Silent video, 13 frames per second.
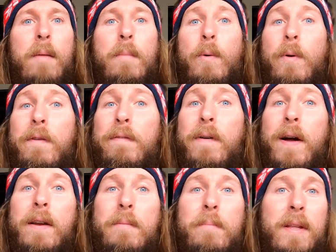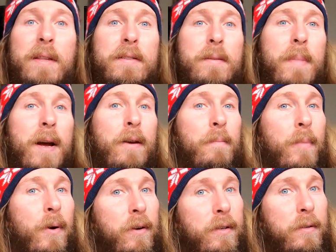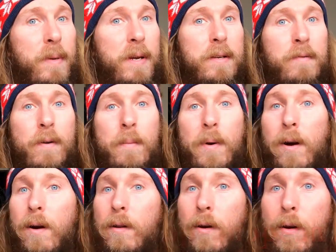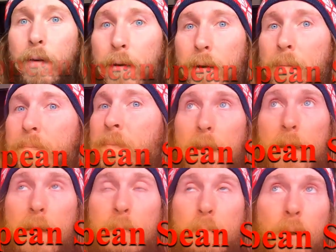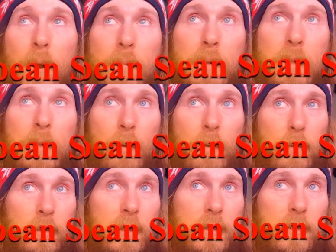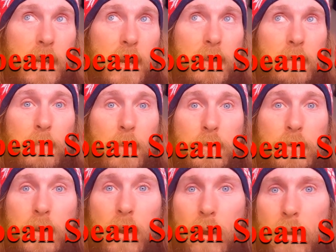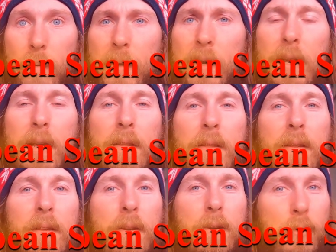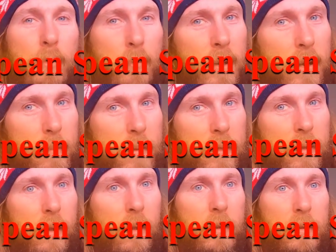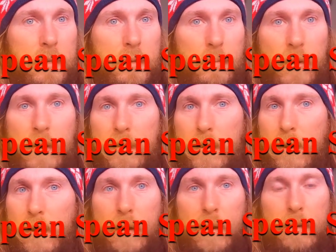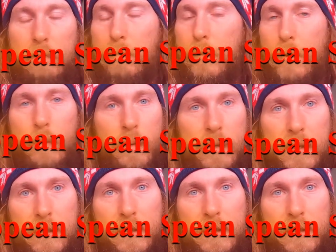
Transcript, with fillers: but we find myths about bird speech from all over, eh, and probably the oldest and the most common in the Greek mythology, where there are numerous